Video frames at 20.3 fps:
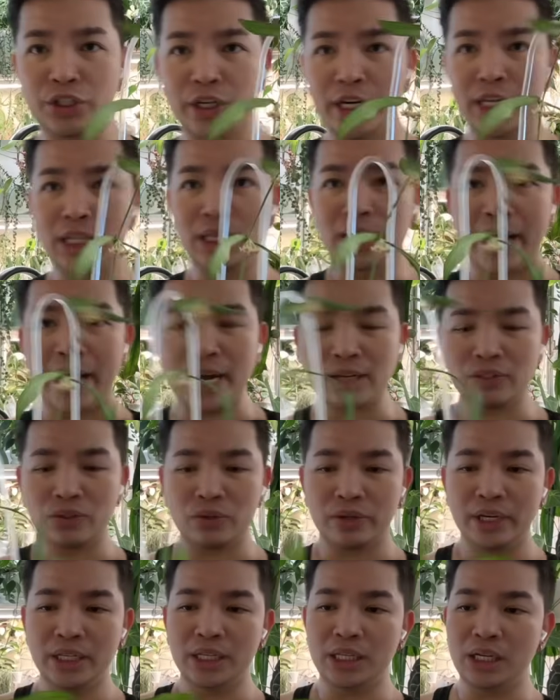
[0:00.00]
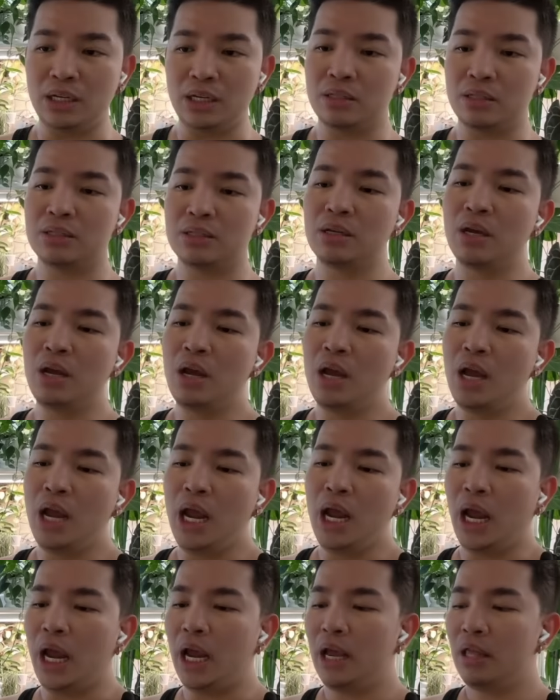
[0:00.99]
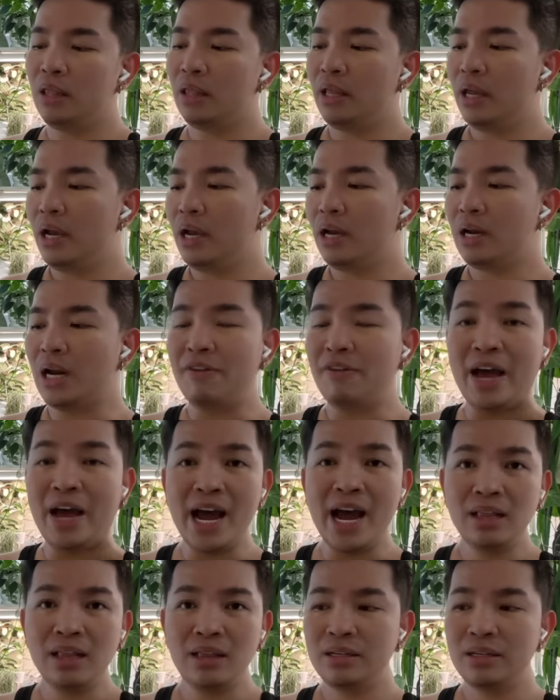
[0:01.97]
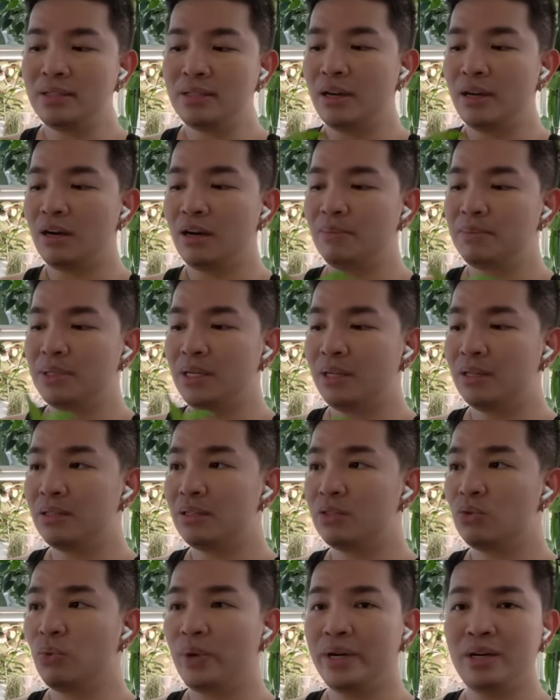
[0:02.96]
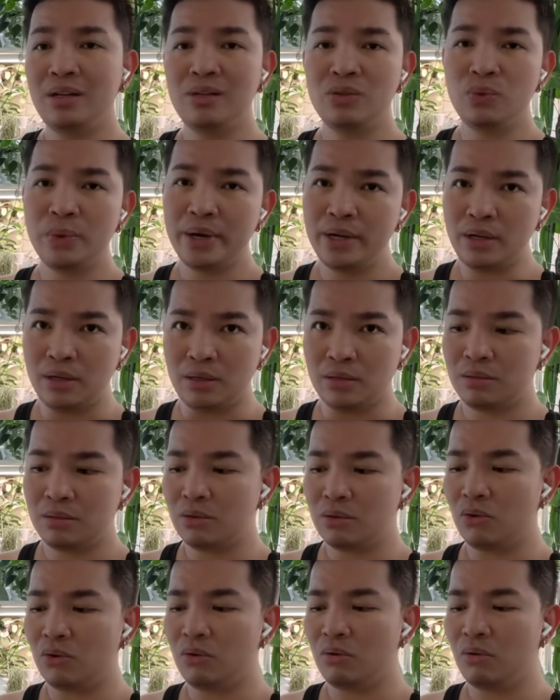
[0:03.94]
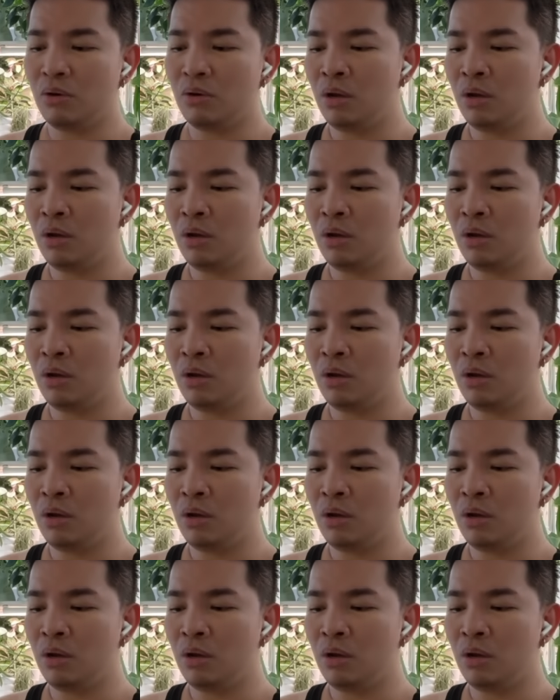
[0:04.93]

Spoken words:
it lacks or it needs. And then I've had this setup since 2020. So